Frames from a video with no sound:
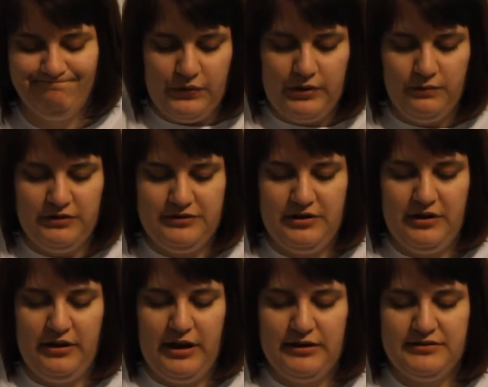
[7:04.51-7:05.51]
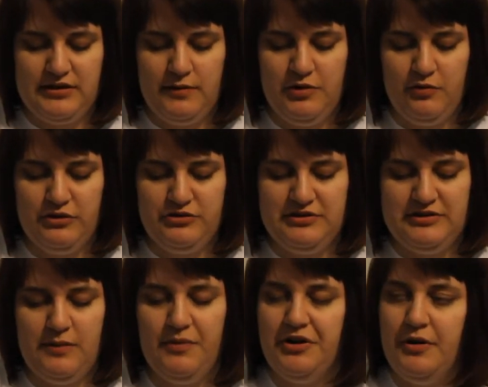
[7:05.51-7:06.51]
When was the last time you wrote to
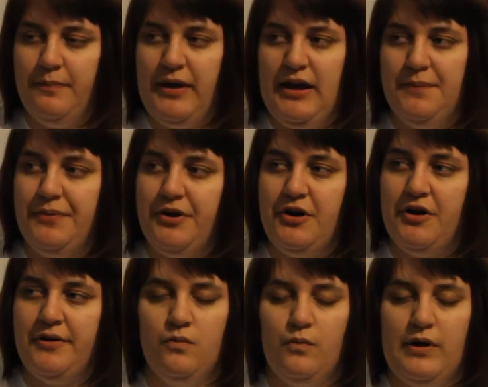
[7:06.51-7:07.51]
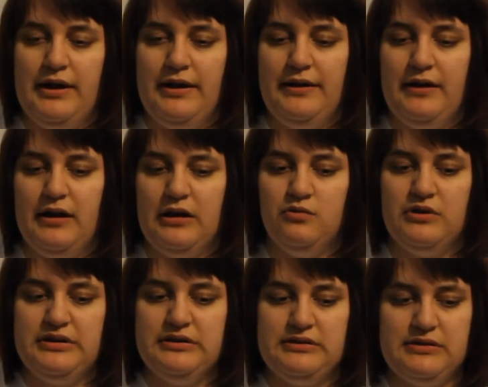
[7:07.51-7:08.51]
someone on paper? When I
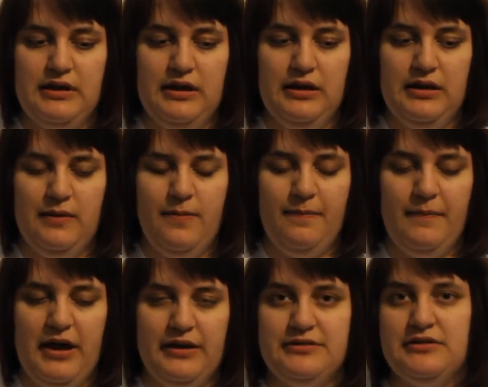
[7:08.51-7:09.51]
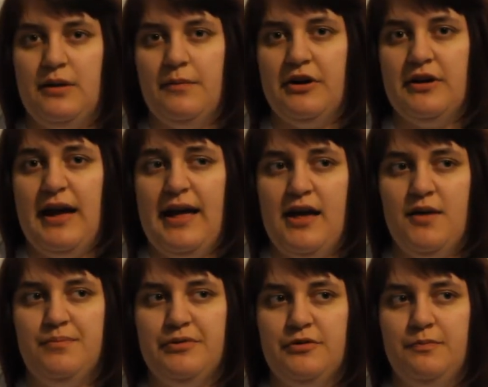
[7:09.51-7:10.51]
was in my summer
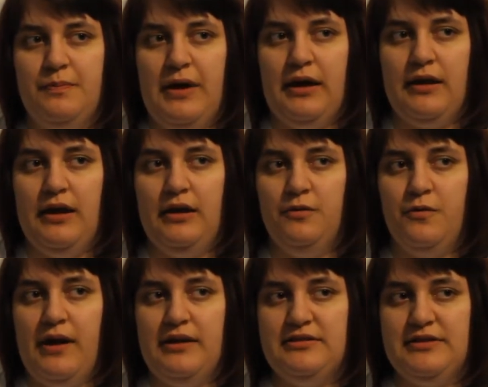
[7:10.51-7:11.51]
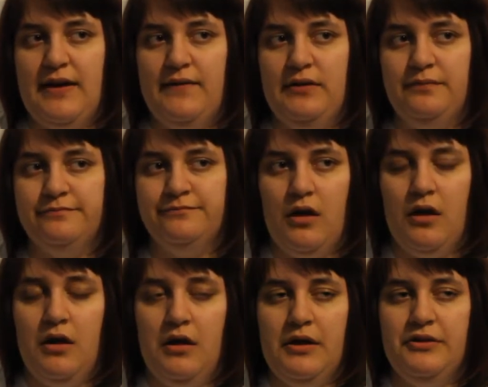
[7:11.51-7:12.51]
camp back in grade 7,
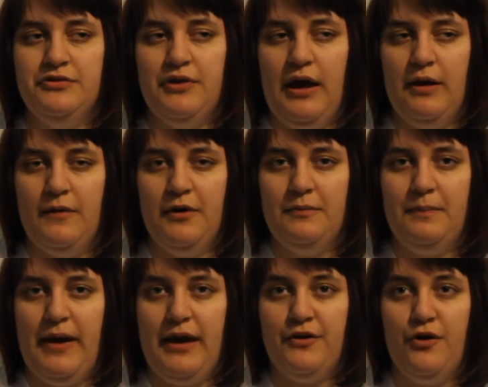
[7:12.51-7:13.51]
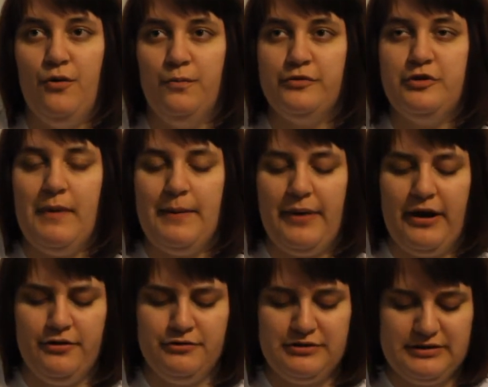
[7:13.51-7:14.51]
and I wrote back home to my
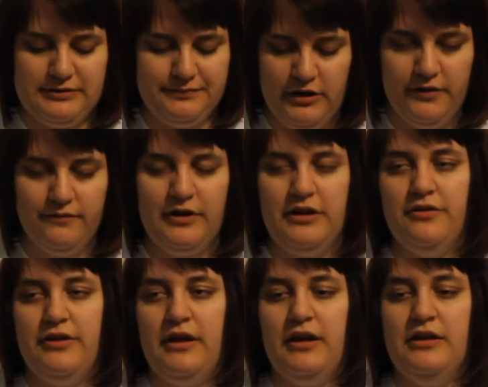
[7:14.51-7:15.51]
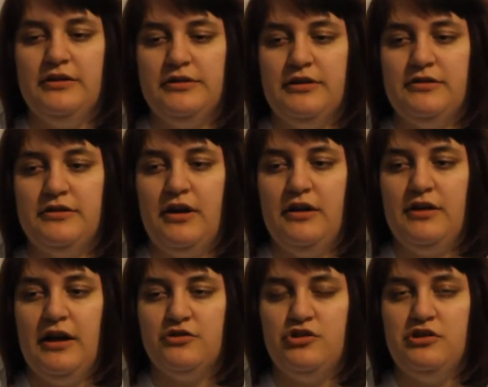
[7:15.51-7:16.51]
parents. Funny thing is it
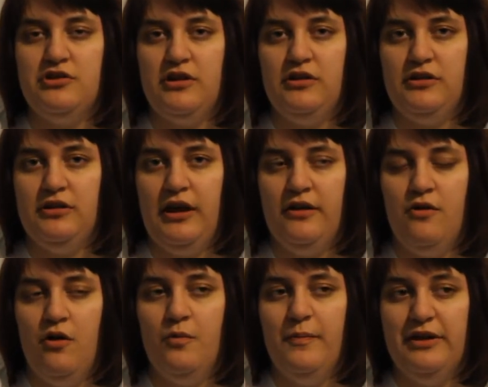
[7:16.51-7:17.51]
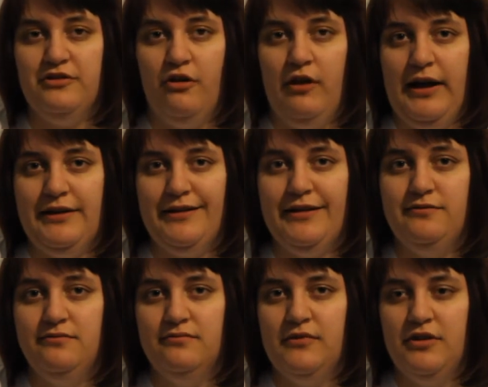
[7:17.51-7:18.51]
actually didn't get home until I did,
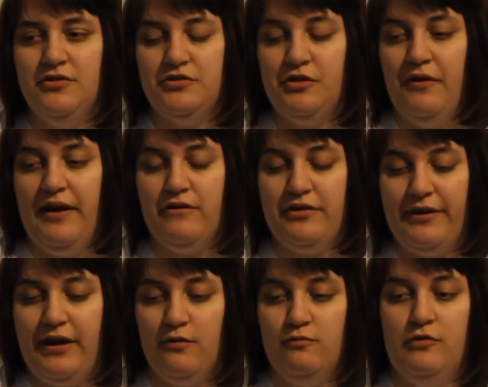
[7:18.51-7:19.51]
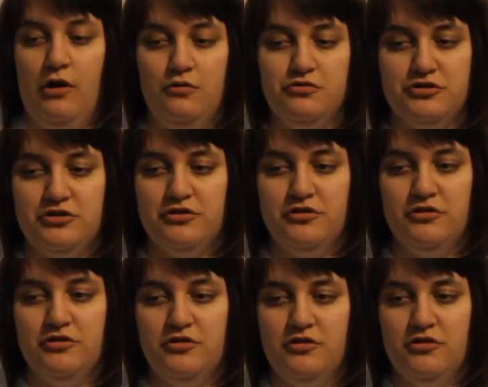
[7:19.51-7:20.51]
so everything I wrote
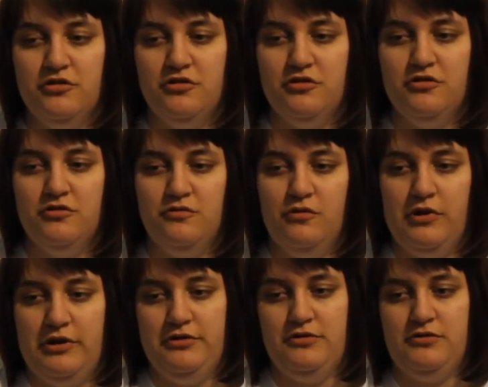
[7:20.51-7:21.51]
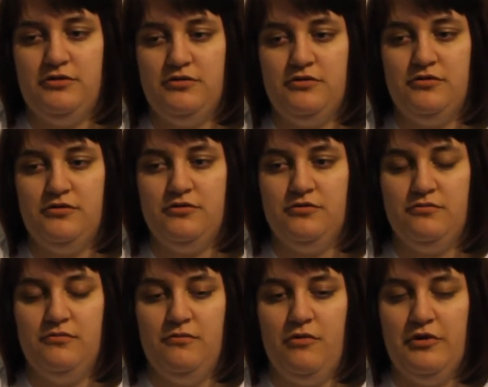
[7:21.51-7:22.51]
was
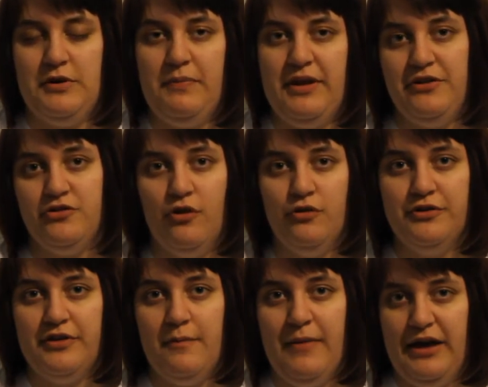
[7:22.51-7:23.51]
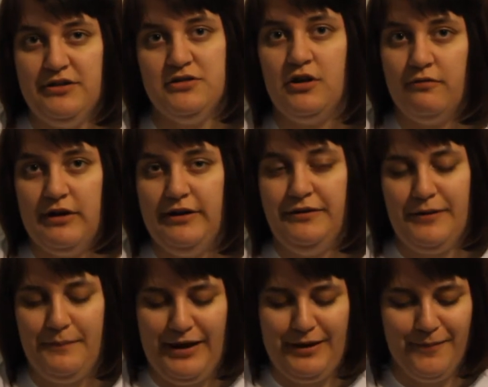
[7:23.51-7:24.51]
already being told to them as they're reading
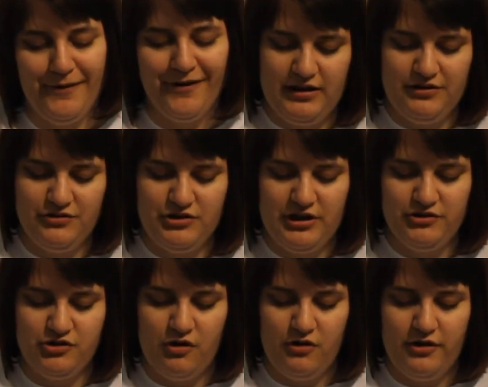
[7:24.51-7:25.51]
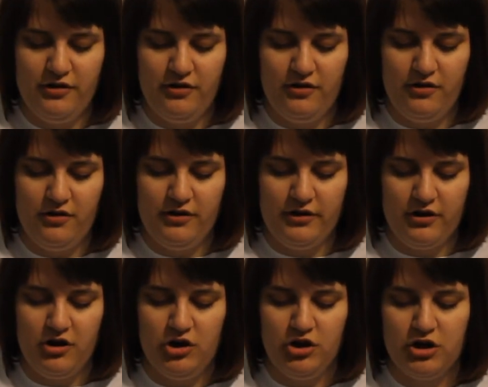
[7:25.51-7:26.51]
the paper. Can you change oil on a
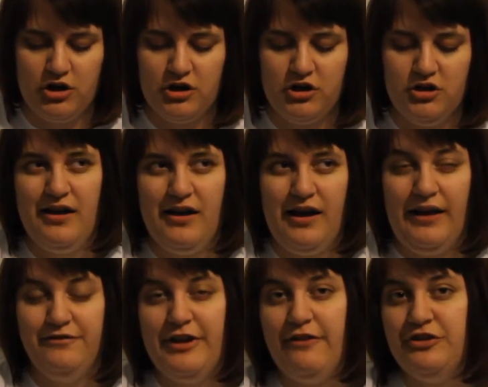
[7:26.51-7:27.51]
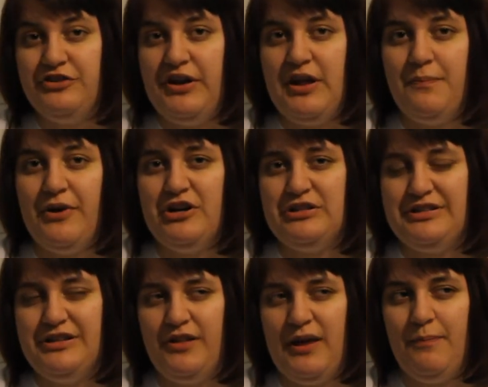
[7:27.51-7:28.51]
car? I've never done it
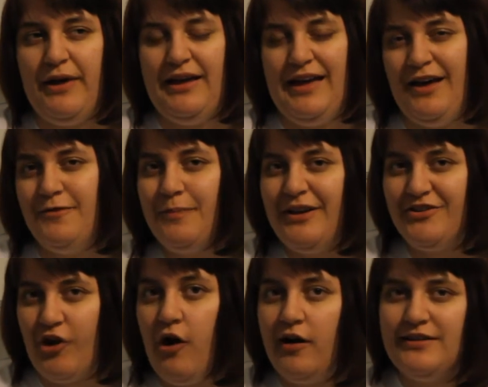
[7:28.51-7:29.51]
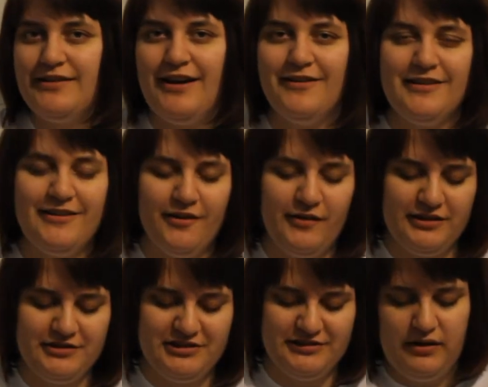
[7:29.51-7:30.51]
personally, but I have been taught how to do
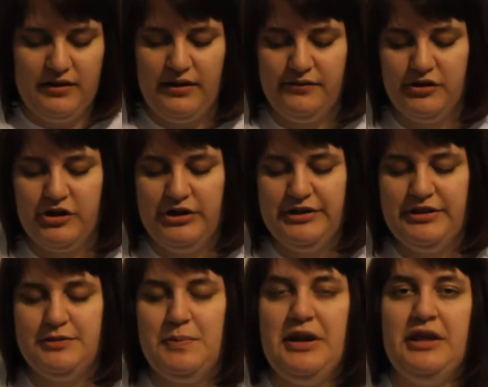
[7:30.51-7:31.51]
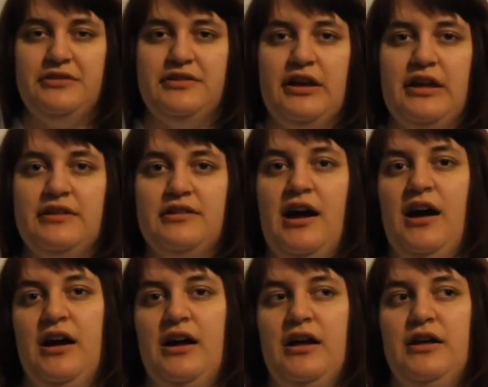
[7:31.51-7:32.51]
it. Ever gotten a speeding ticket?
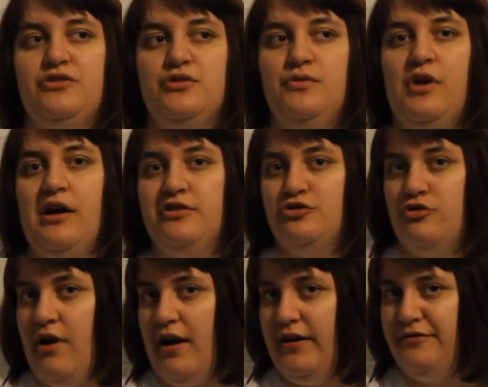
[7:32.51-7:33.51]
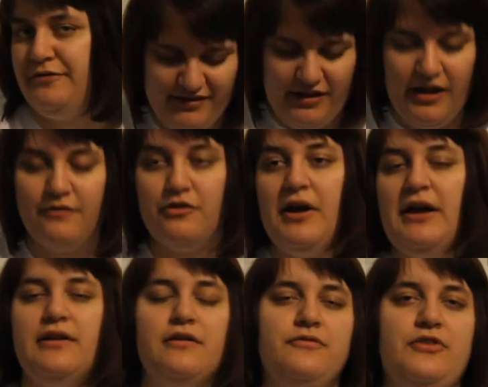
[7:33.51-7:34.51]
I do not drive. Ever
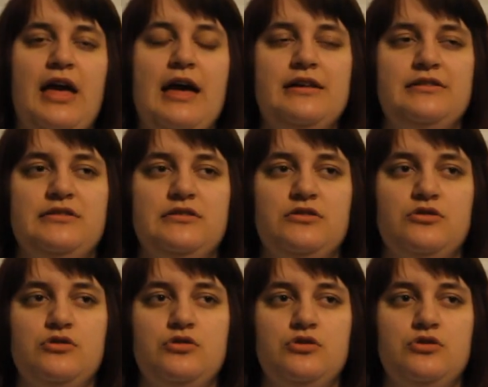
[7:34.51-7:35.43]
run out of gas?